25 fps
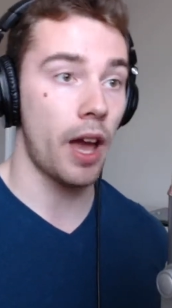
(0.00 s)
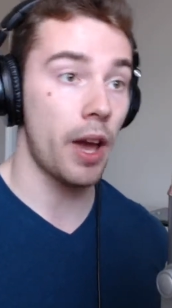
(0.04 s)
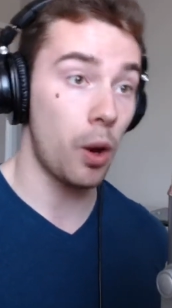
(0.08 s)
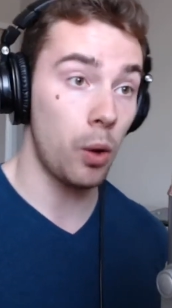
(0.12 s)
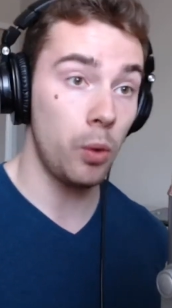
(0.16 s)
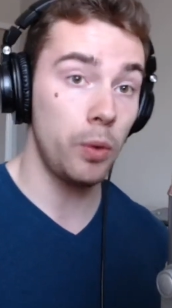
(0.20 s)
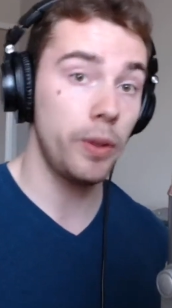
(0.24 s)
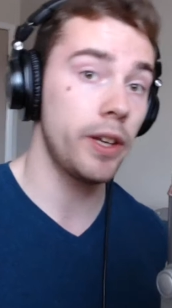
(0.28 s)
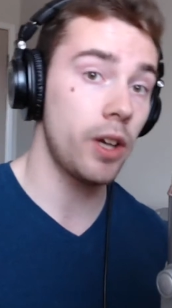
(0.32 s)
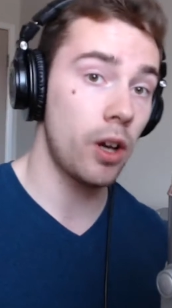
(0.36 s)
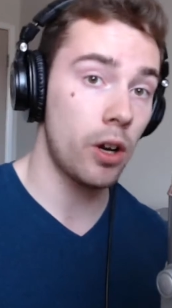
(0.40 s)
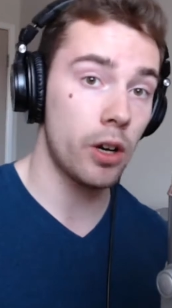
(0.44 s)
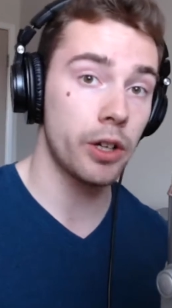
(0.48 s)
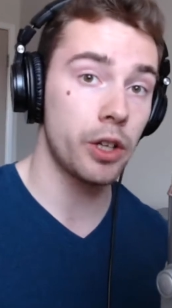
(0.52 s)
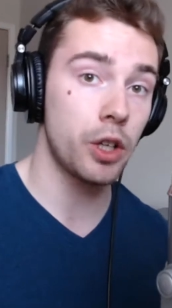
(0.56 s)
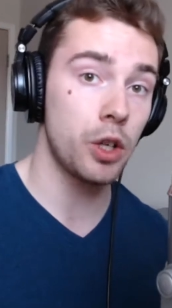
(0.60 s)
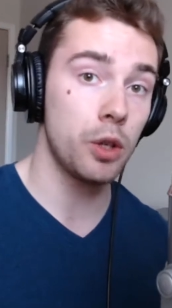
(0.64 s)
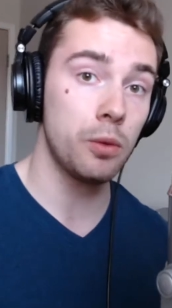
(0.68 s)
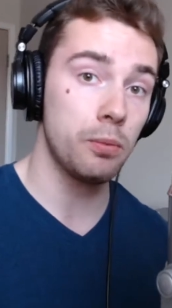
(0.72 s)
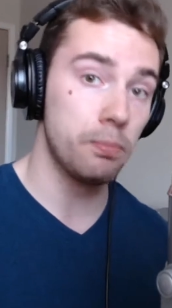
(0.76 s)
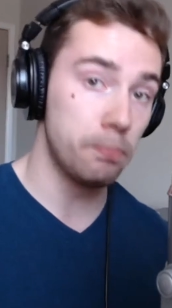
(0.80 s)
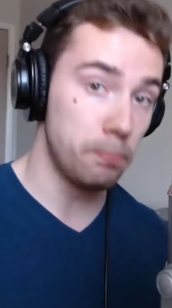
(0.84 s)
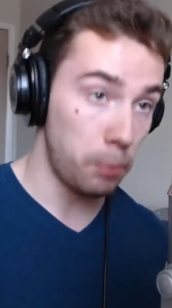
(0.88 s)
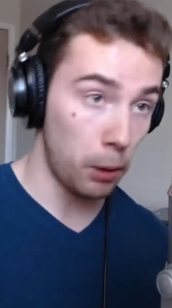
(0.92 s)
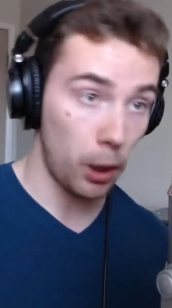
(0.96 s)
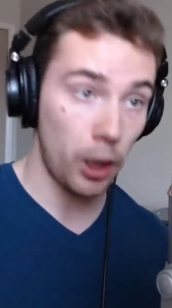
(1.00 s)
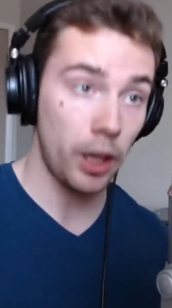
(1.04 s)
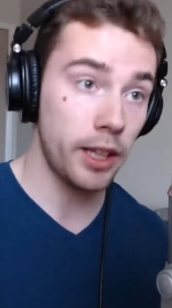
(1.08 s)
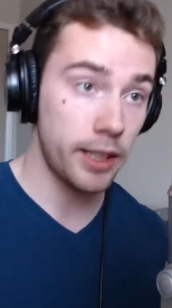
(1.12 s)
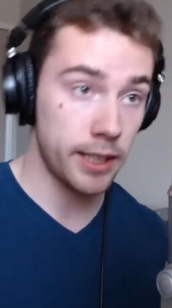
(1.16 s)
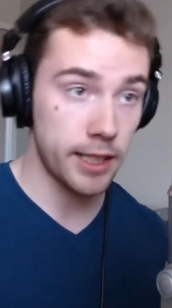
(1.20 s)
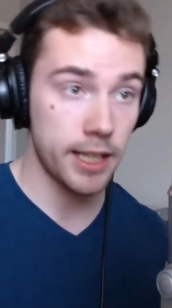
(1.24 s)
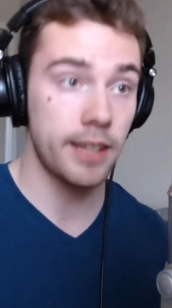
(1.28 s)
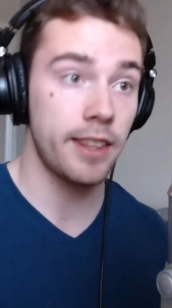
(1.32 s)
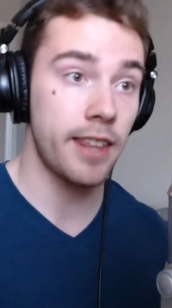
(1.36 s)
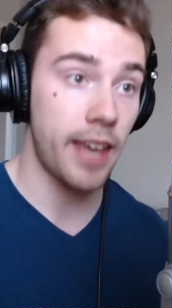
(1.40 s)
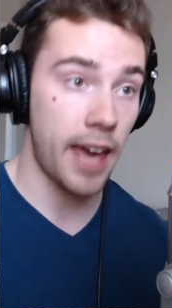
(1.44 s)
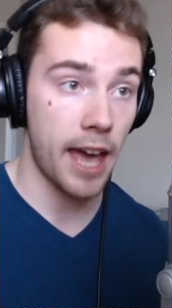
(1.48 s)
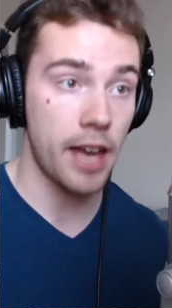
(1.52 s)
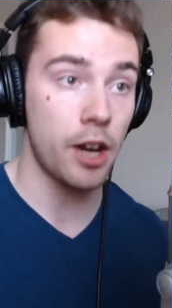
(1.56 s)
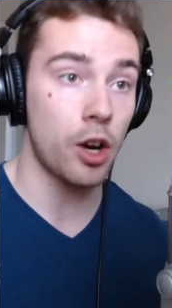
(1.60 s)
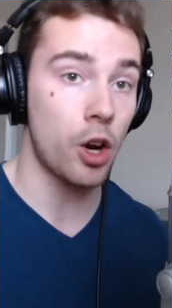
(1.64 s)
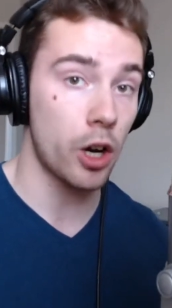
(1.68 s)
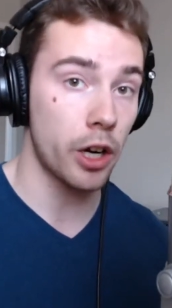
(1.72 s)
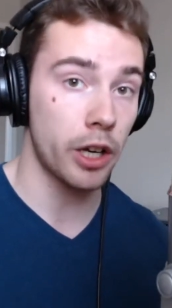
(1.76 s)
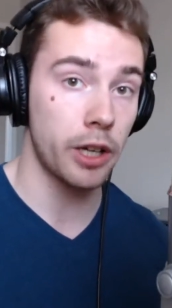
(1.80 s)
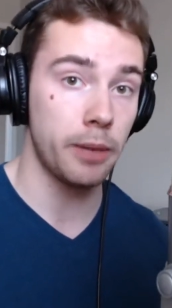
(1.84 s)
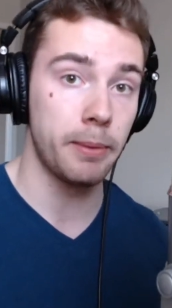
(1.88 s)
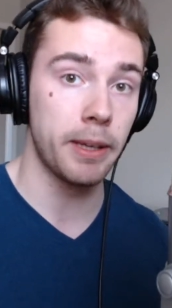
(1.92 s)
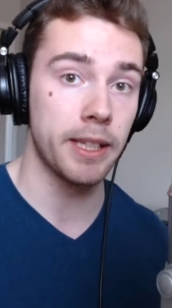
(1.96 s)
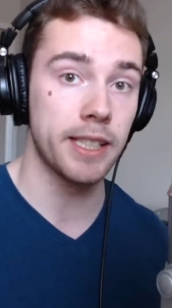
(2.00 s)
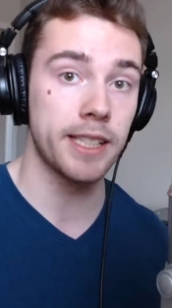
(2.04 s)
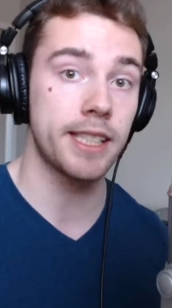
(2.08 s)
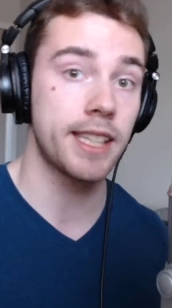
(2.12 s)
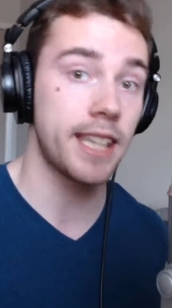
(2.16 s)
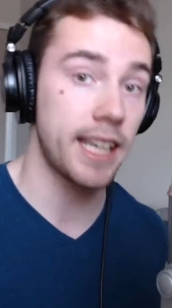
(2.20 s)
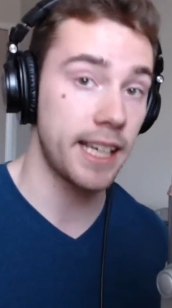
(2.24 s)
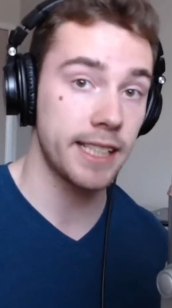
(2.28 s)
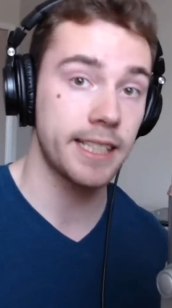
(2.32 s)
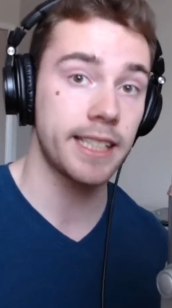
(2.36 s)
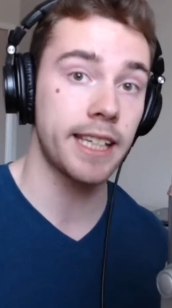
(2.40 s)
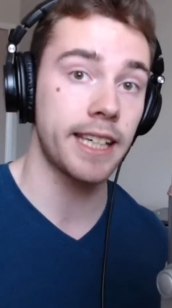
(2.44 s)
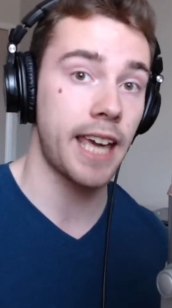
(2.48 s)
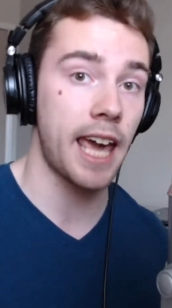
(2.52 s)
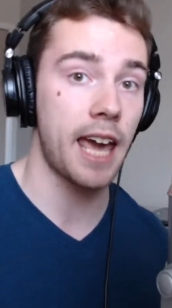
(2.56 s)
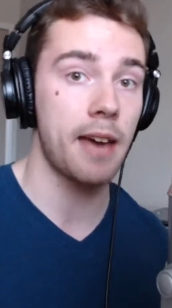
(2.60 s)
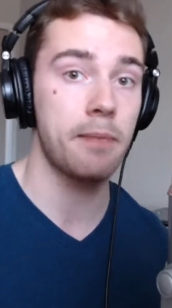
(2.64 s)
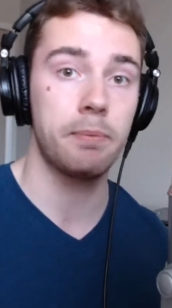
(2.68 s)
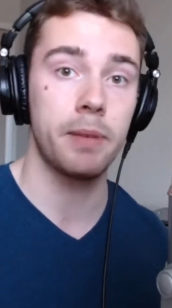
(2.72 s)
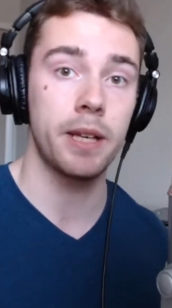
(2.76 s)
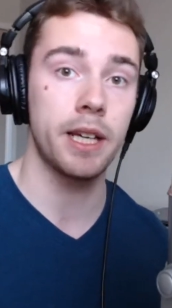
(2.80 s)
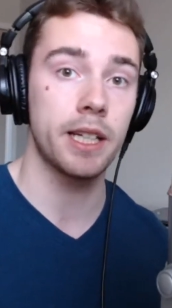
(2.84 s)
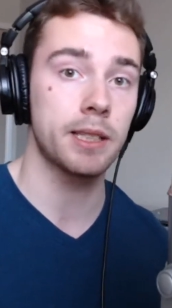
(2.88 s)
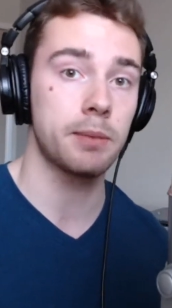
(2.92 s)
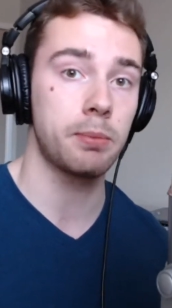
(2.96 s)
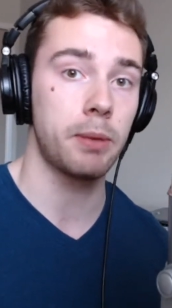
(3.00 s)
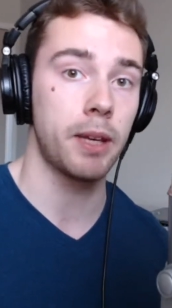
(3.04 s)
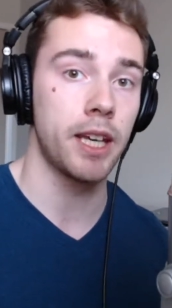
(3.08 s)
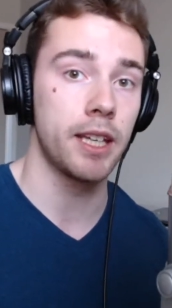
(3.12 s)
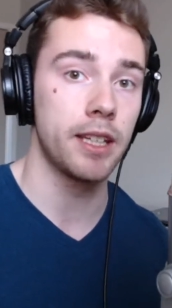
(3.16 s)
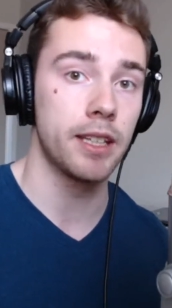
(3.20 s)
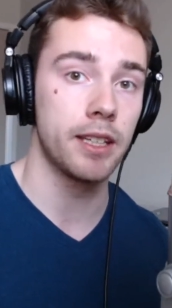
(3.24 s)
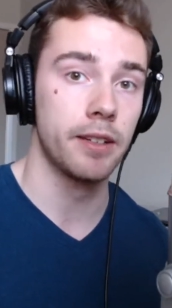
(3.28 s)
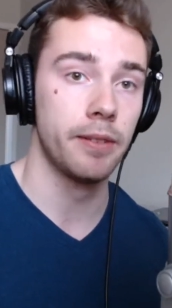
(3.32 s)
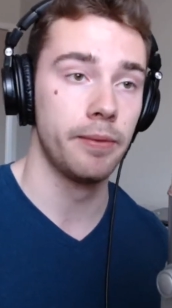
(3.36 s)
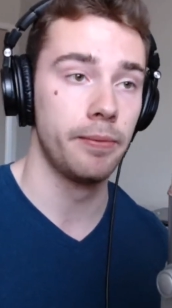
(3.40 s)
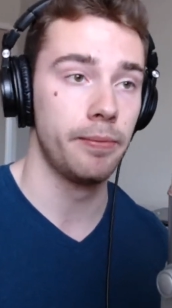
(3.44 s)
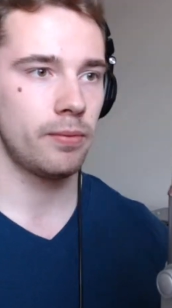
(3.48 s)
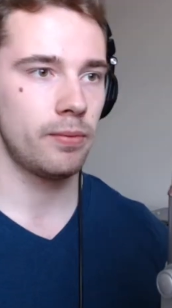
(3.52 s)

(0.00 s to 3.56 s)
I only argue bullet to the head arguments, things that can't be explained.